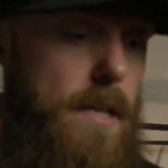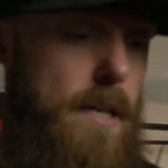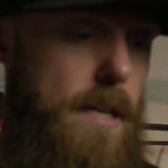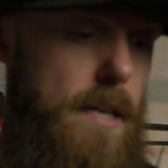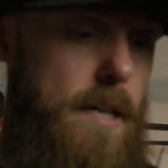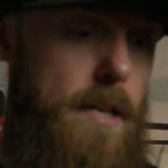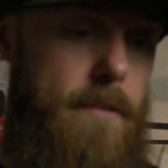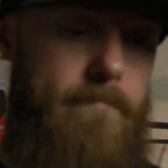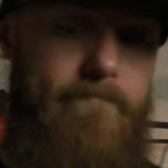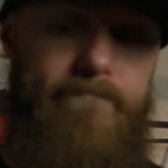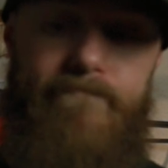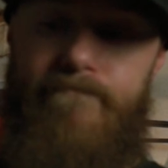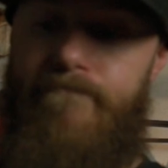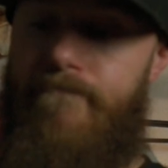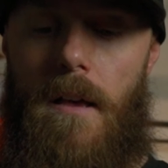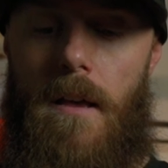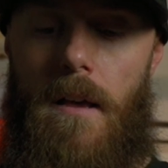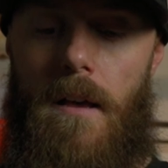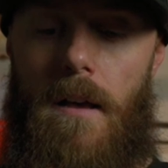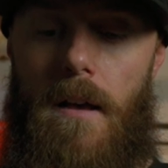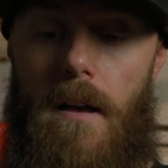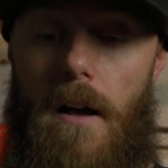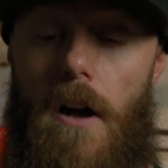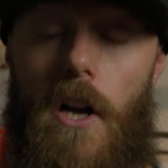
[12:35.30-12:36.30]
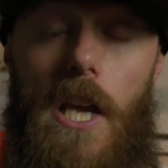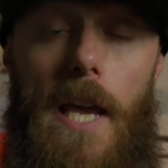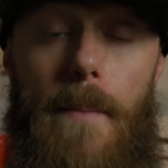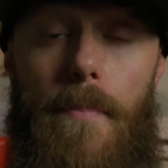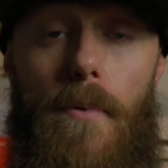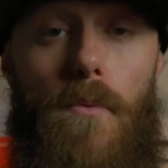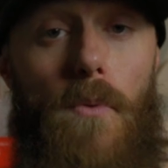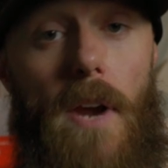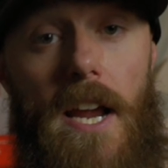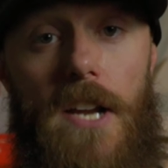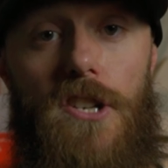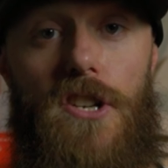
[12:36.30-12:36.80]
I'll keep a
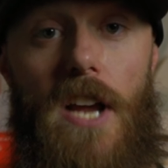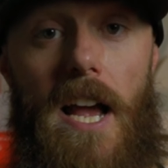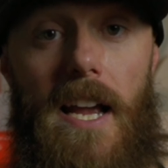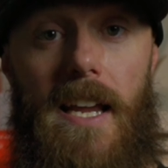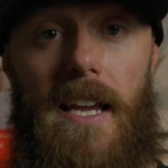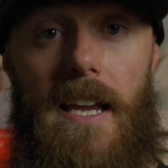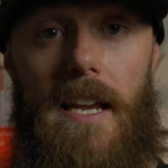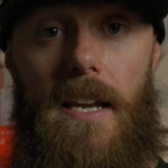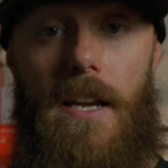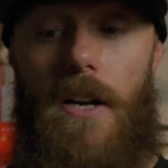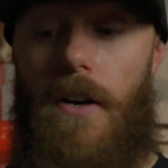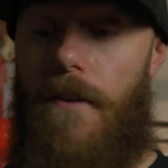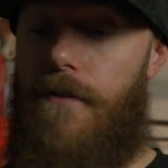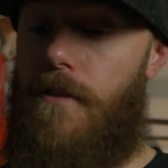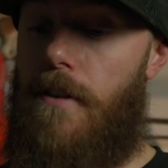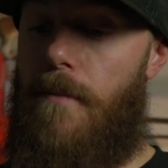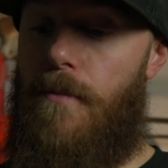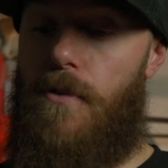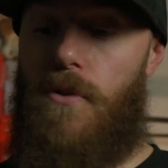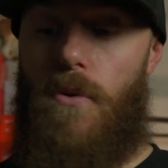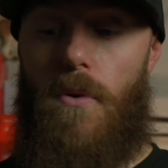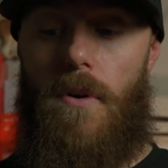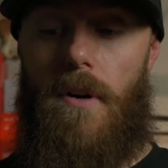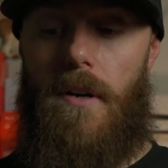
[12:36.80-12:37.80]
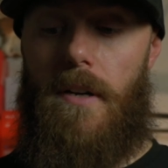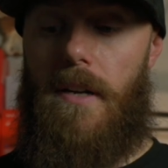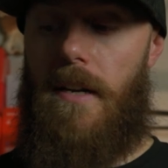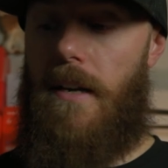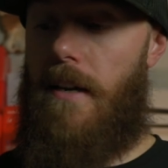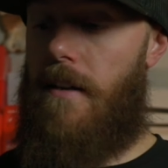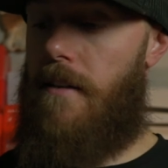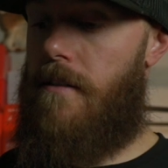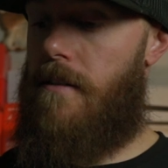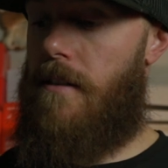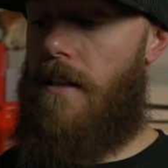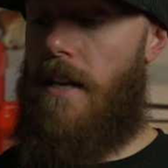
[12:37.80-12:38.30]
rain jacket in here of some sort
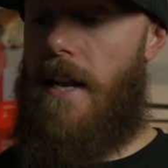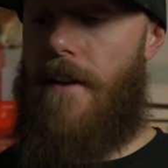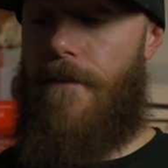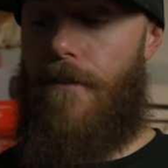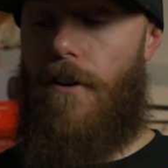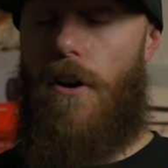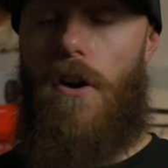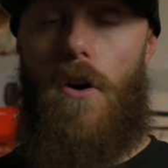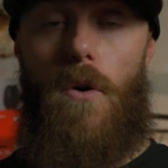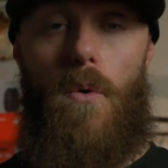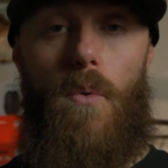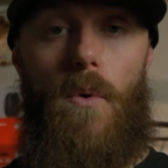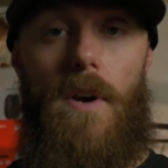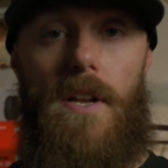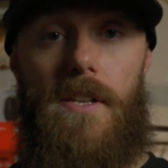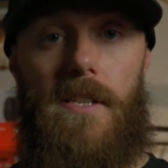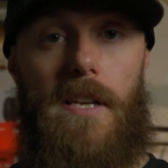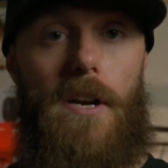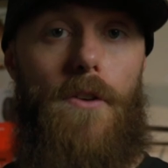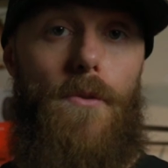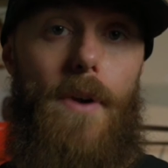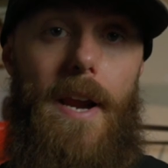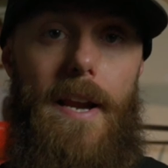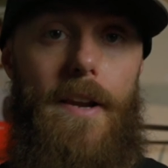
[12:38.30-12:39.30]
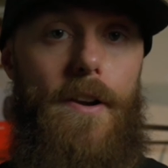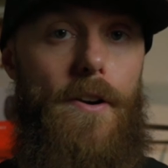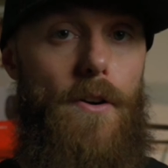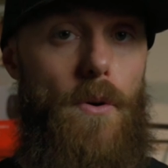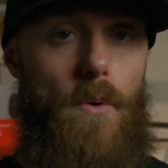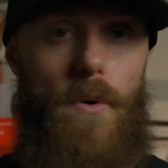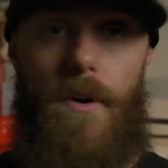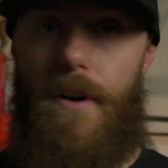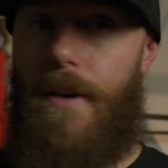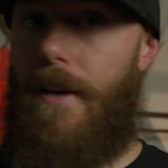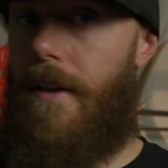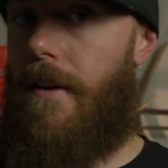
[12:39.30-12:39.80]
because you never know when it's going to rain here in
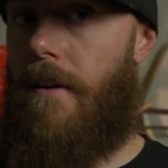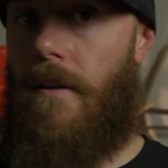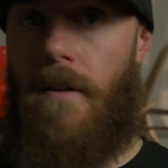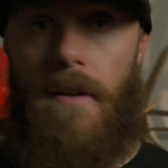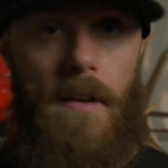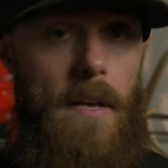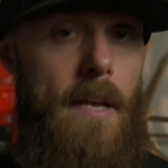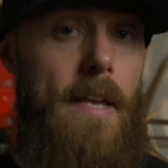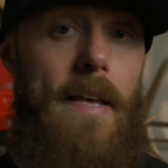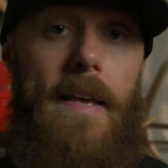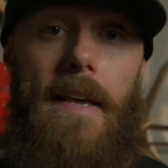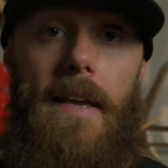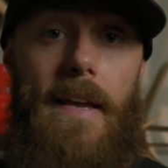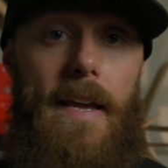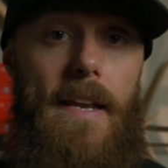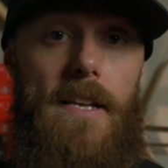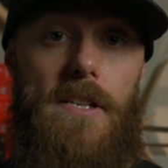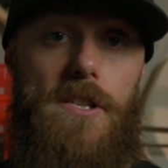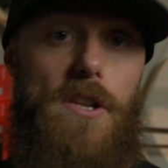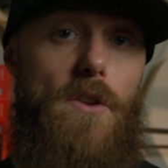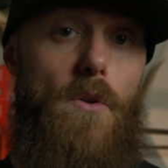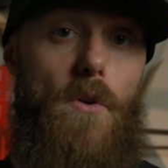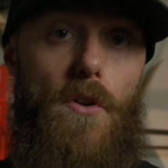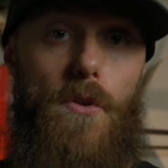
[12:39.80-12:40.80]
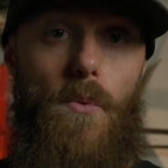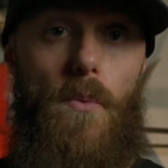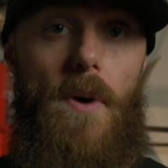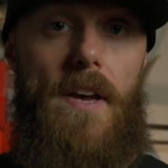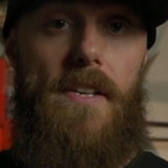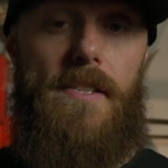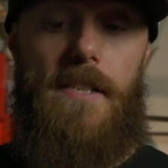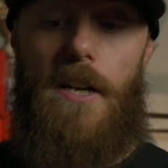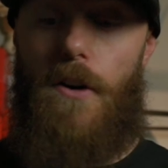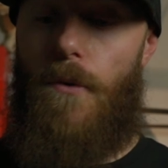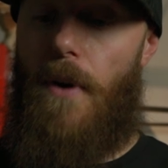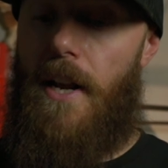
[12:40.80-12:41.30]
Oregon. It is the
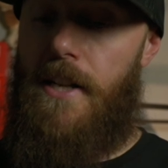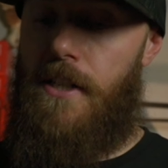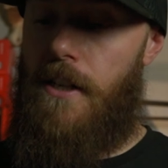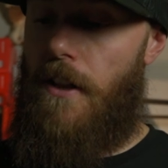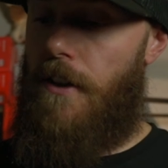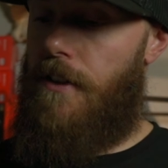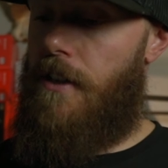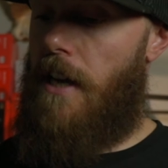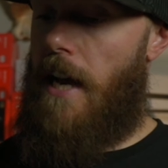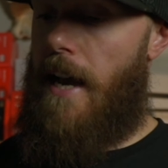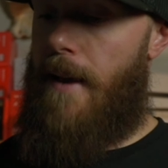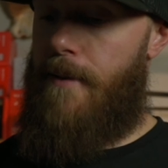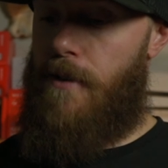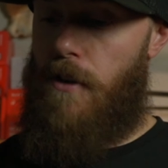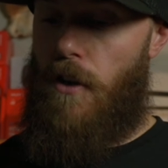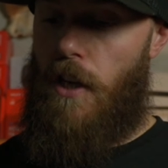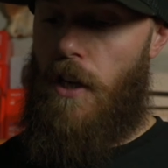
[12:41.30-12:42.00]
Northwest and it rains all the time, so